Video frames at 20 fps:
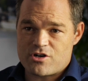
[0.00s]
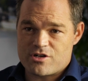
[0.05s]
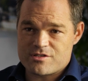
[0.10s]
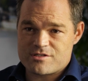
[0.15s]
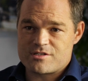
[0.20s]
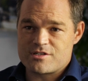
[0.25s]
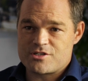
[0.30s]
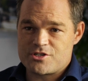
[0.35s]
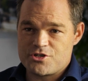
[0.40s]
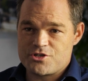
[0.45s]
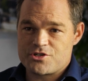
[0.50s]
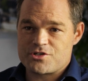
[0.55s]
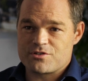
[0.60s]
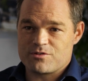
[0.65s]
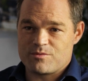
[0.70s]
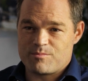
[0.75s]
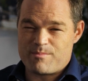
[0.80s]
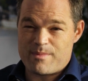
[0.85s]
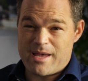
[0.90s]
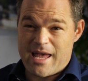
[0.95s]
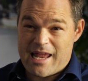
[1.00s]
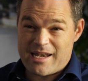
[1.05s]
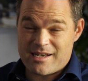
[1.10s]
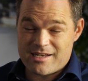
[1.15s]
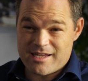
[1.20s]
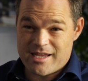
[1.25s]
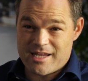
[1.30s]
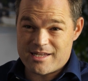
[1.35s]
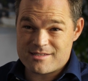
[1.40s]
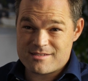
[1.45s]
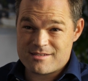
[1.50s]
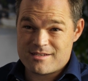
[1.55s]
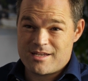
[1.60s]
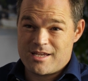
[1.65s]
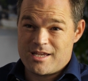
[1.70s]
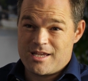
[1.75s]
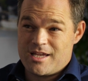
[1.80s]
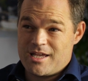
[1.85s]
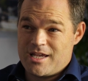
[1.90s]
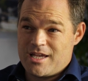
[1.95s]
constitutional mandate
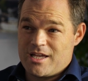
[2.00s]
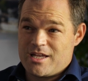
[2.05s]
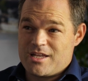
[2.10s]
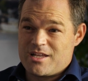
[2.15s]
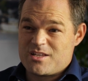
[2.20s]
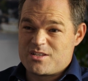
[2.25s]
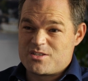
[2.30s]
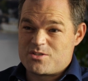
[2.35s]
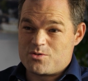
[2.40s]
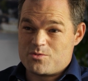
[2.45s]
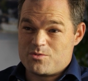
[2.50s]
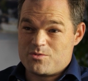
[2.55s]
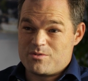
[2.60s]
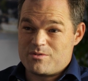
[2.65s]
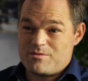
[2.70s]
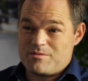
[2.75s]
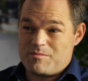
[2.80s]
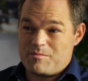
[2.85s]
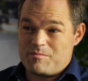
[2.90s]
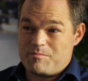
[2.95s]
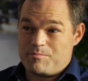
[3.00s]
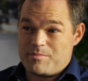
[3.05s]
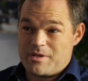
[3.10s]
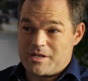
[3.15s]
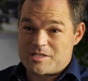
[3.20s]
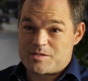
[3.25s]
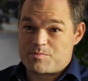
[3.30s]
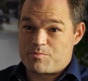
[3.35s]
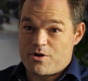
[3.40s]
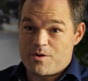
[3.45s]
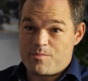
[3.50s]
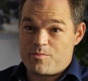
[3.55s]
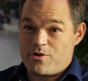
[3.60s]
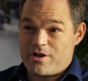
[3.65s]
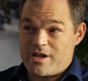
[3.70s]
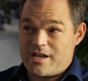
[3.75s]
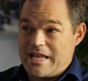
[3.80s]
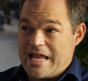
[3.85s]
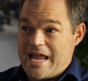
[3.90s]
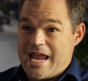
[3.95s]
to
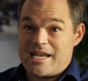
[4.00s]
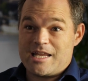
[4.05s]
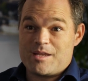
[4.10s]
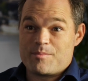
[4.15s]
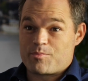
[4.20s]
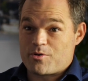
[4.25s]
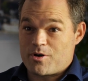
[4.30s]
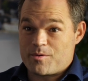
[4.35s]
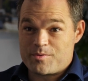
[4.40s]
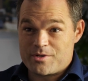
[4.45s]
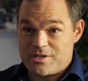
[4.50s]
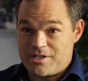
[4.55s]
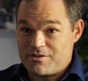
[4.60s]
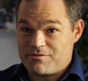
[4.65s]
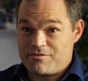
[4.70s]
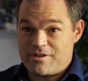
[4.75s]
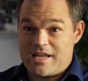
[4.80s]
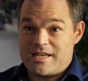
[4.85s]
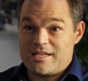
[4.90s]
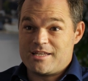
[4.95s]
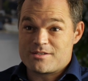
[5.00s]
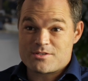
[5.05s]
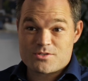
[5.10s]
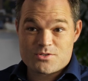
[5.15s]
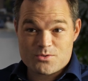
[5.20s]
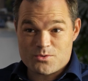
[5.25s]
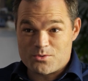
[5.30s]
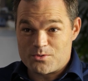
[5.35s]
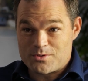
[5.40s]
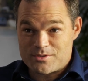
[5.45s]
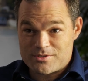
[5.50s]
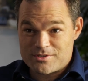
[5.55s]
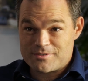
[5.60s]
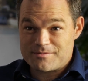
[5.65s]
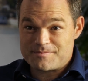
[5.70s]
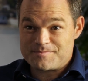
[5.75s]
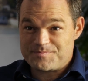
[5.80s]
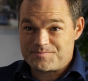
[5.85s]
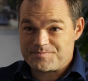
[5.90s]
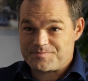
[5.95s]
expropriate any property of any sort,
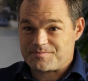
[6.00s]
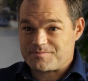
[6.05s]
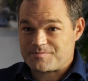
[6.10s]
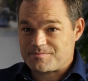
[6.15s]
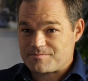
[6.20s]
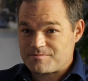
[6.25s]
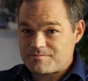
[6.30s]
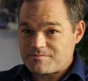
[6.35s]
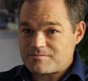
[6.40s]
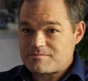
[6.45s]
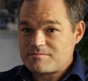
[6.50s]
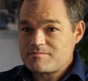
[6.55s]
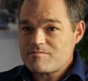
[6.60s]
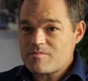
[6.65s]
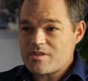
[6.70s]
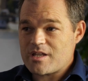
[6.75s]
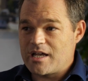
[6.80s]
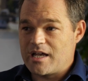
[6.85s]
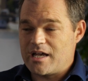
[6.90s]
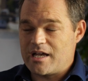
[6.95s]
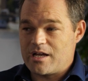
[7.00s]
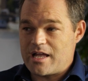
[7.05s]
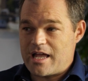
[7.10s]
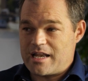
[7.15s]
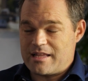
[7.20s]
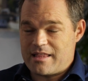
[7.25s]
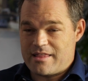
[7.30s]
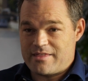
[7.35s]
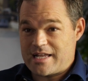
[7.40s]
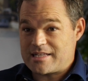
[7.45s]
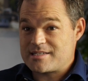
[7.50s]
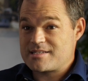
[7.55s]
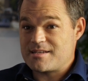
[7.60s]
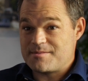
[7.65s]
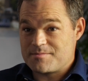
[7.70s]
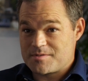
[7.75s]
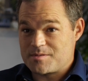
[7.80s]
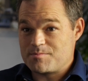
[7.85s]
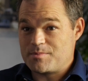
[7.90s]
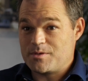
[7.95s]
and that
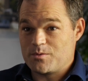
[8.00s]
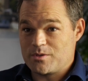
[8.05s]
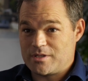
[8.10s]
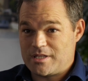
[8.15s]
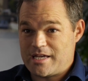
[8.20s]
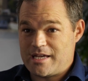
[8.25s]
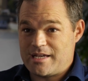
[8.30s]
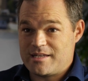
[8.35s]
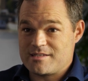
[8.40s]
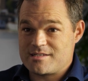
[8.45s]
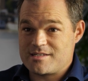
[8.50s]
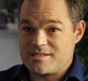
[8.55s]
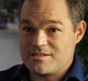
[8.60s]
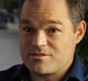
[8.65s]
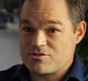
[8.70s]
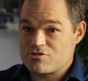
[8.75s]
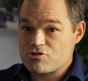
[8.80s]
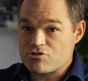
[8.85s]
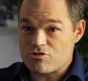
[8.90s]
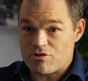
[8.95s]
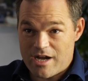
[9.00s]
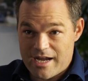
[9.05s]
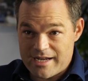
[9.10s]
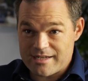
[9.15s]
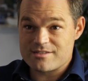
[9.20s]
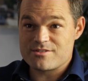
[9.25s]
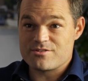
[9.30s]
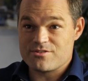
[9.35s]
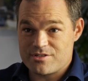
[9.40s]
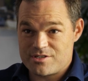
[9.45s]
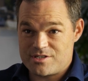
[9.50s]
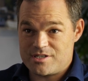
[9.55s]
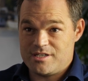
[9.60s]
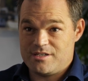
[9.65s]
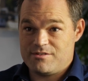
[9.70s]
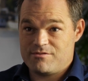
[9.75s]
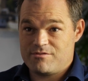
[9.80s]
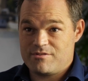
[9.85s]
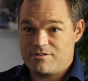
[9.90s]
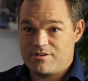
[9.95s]
seems to be what the ANC is trying to achieve.